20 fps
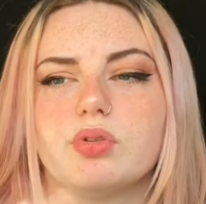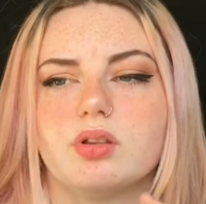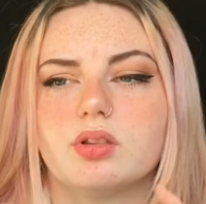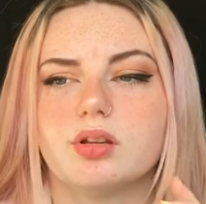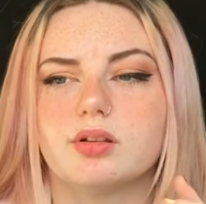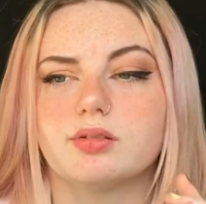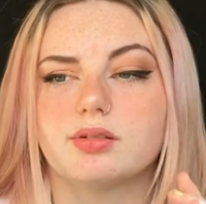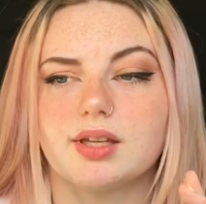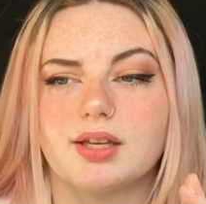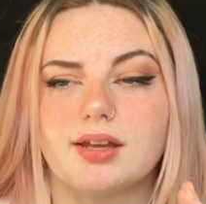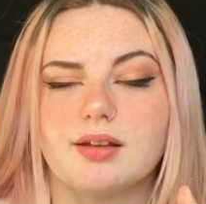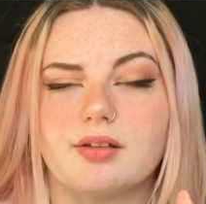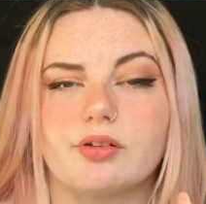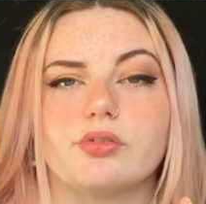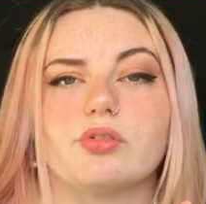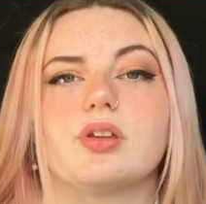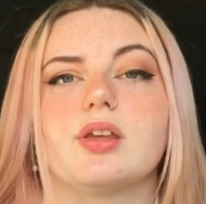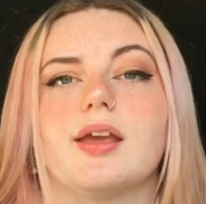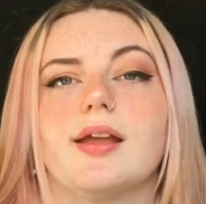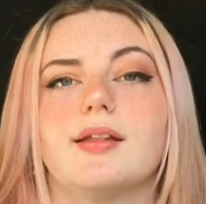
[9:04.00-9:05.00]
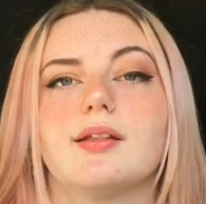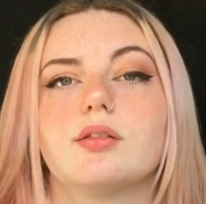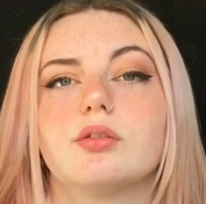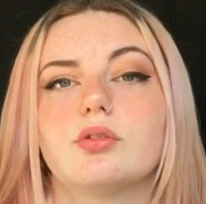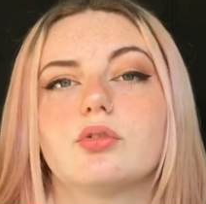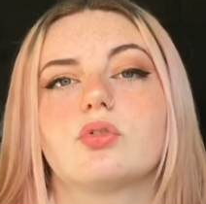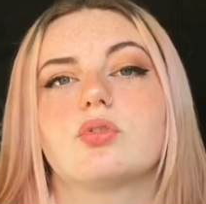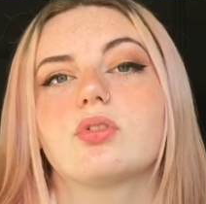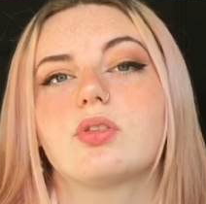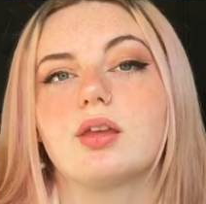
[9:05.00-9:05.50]
little tail on the end
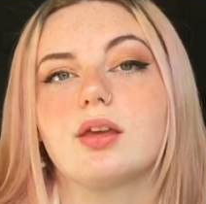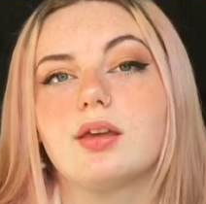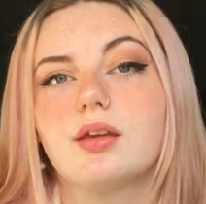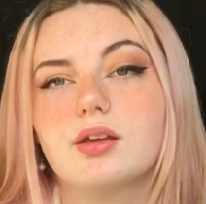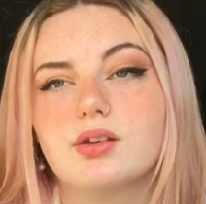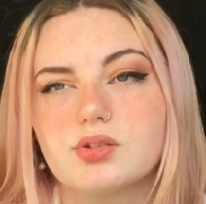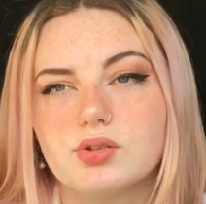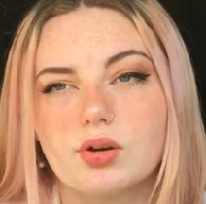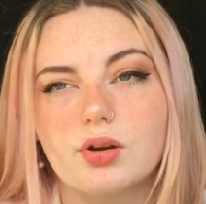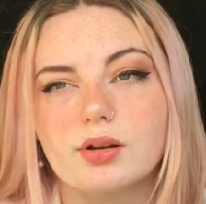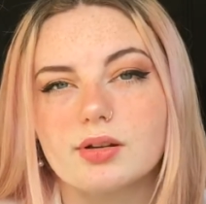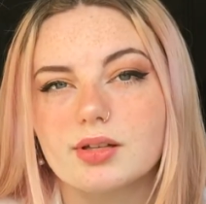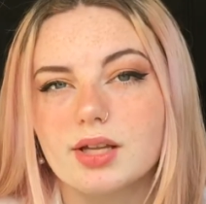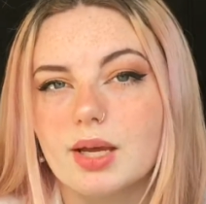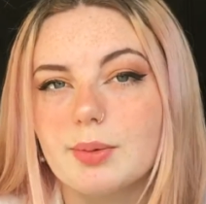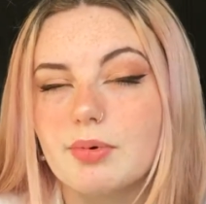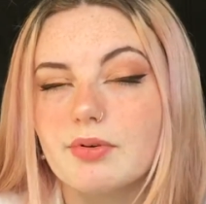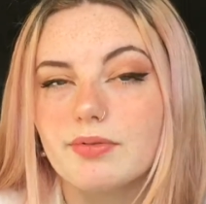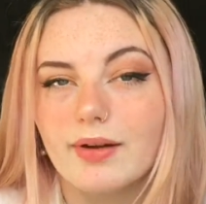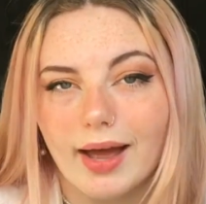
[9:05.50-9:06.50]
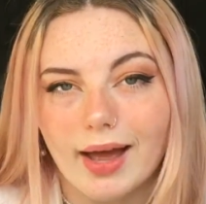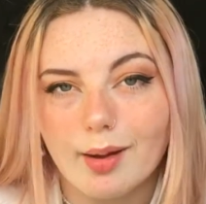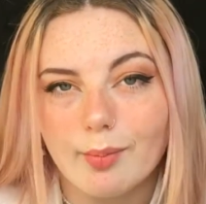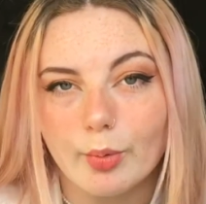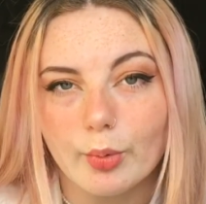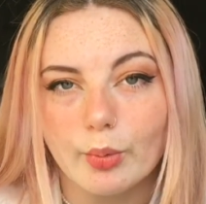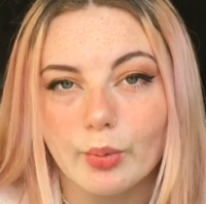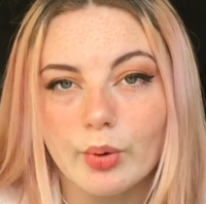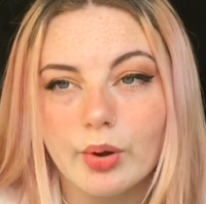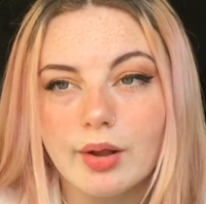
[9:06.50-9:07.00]
looked like a certain type of
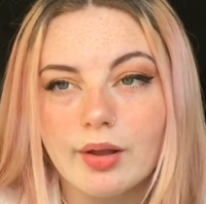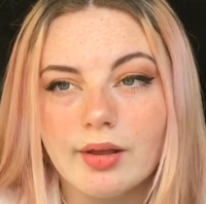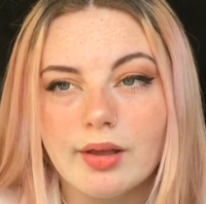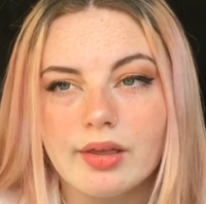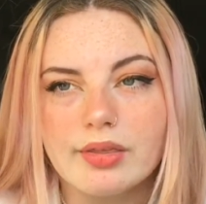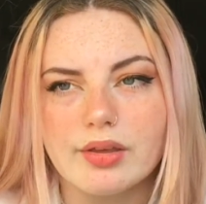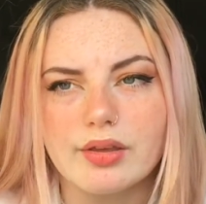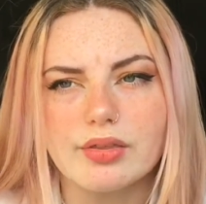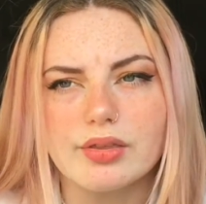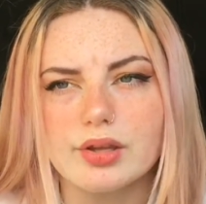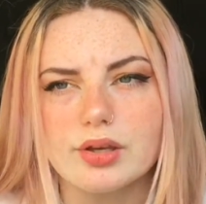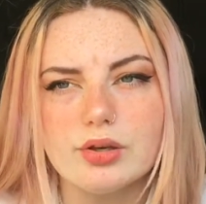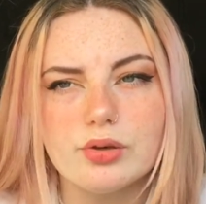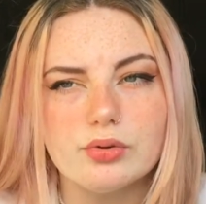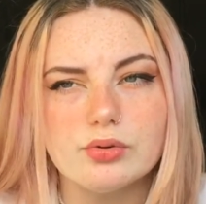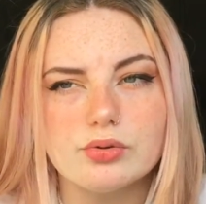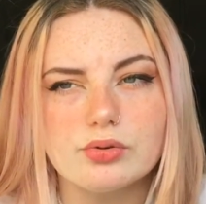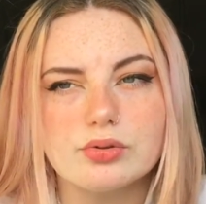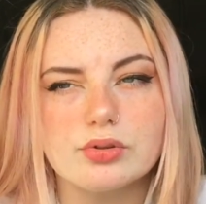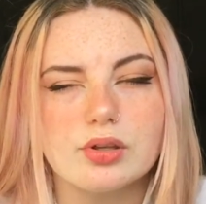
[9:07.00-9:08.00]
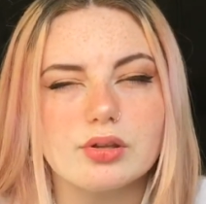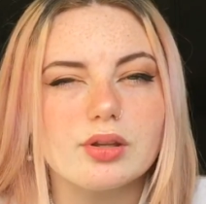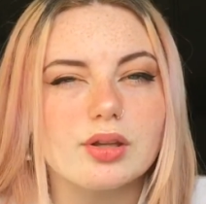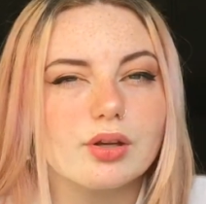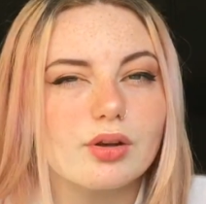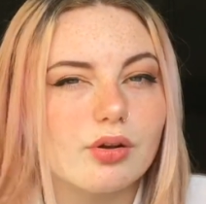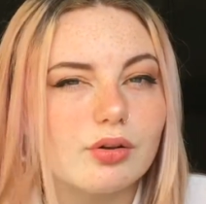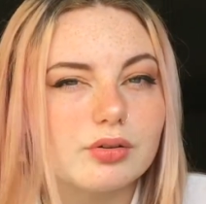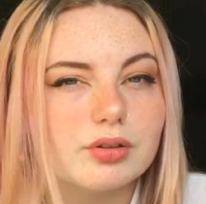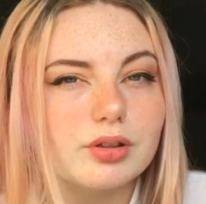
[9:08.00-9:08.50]
ammo that they used that they
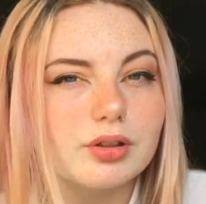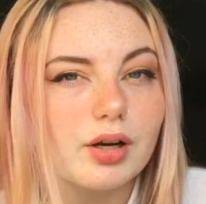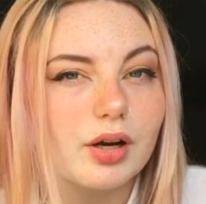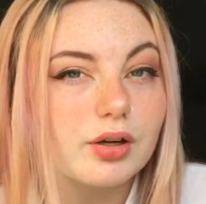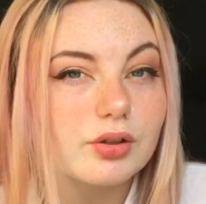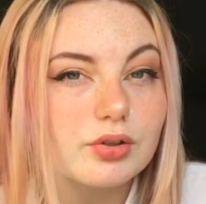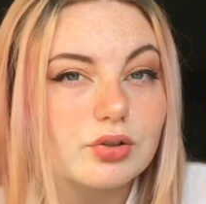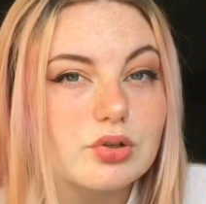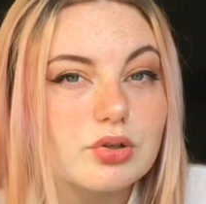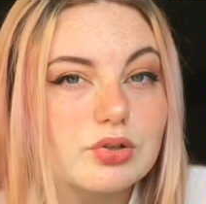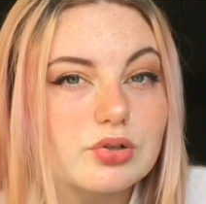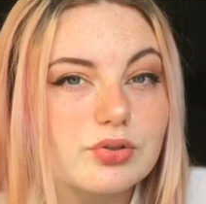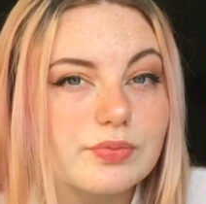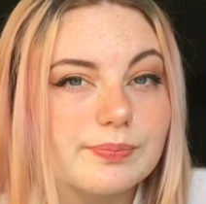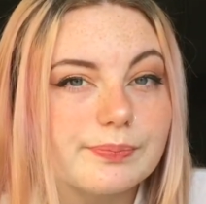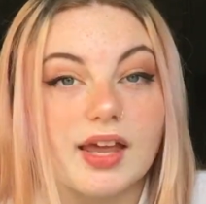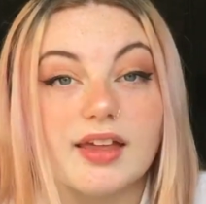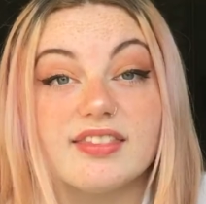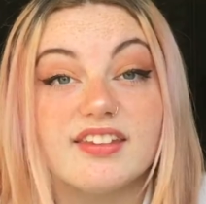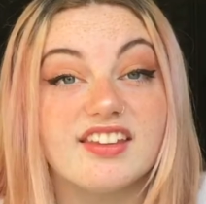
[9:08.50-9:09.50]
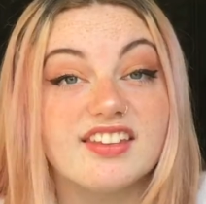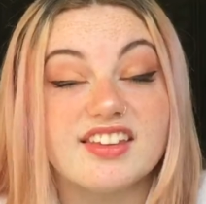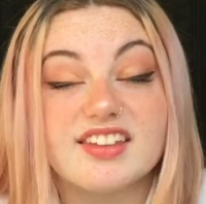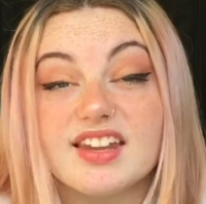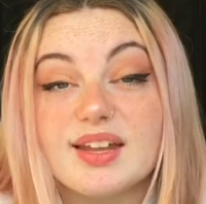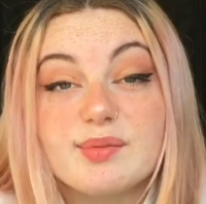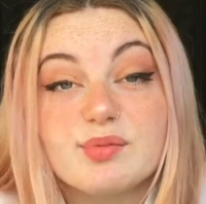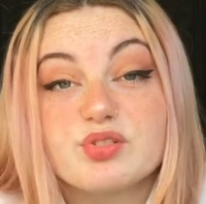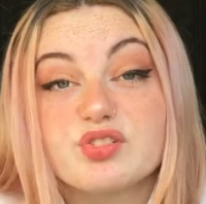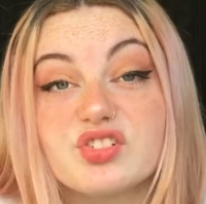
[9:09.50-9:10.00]
called a cartouche. And then the
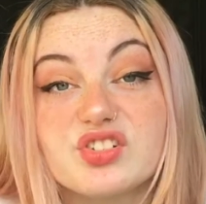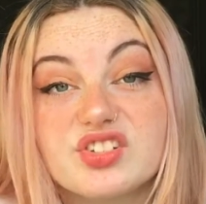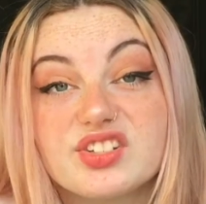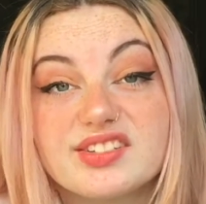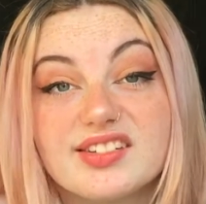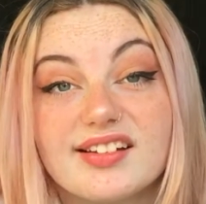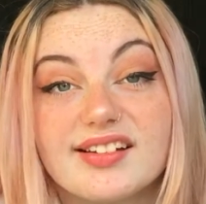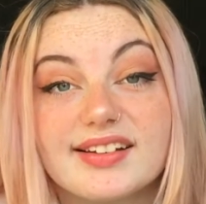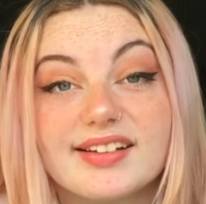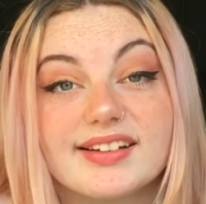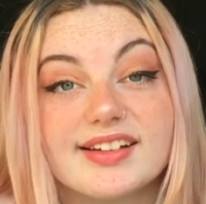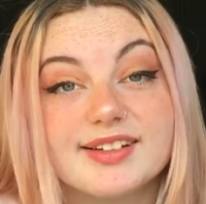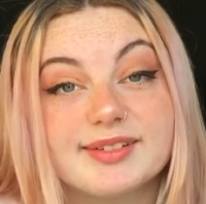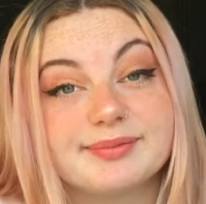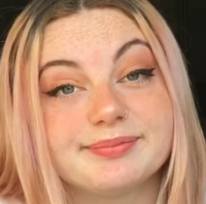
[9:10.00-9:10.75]
names just stuck.